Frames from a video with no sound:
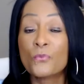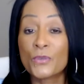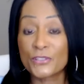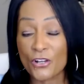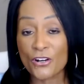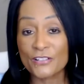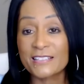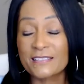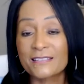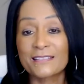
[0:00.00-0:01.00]
what your
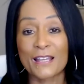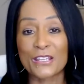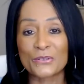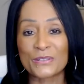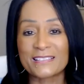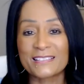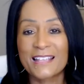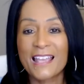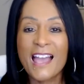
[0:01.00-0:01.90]
heart's desire is,